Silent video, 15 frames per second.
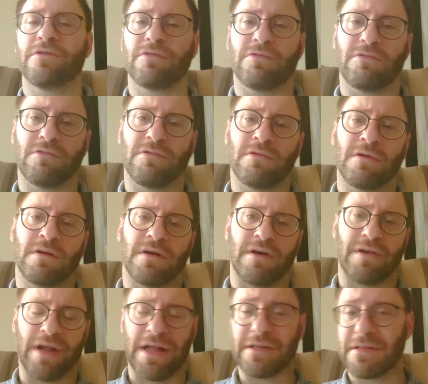to
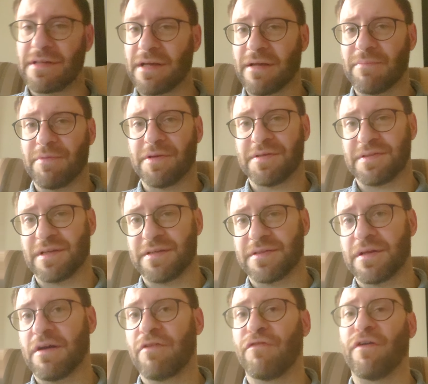run the
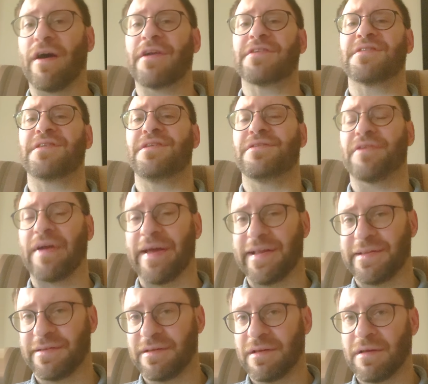business, Farsi
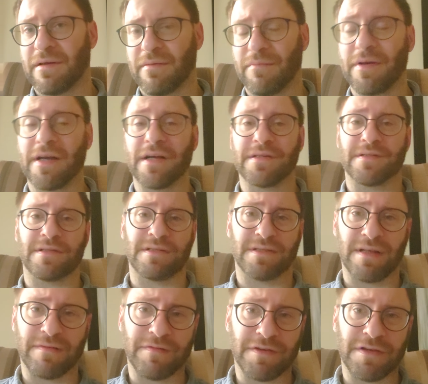trade. Because this
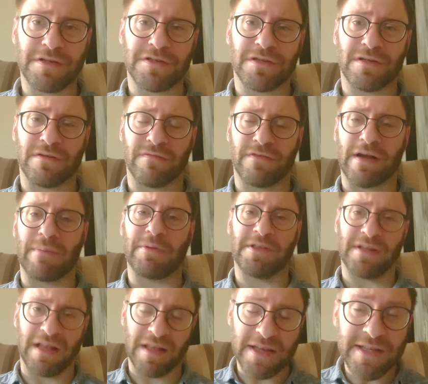definition of
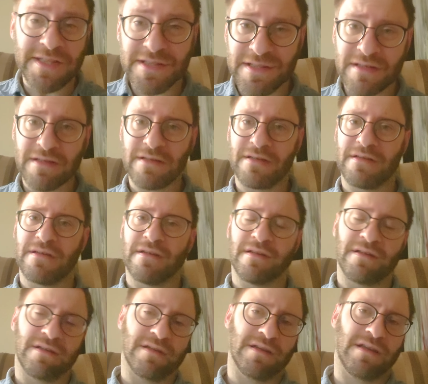capitalist,
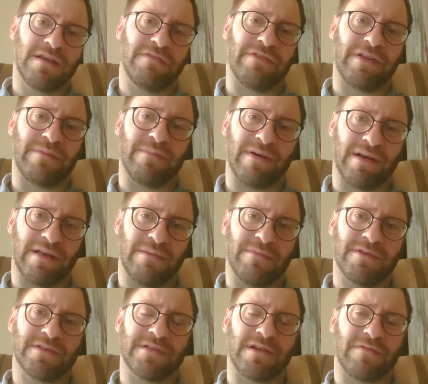given by
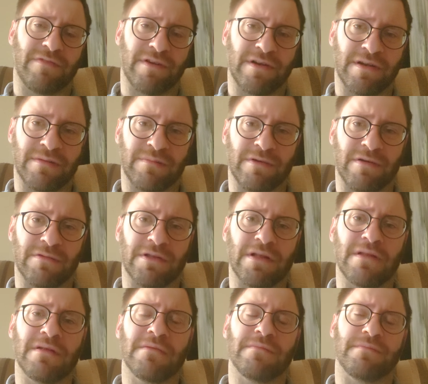Mr. Fernand
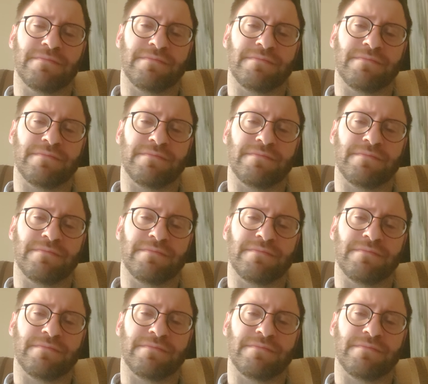Braudel,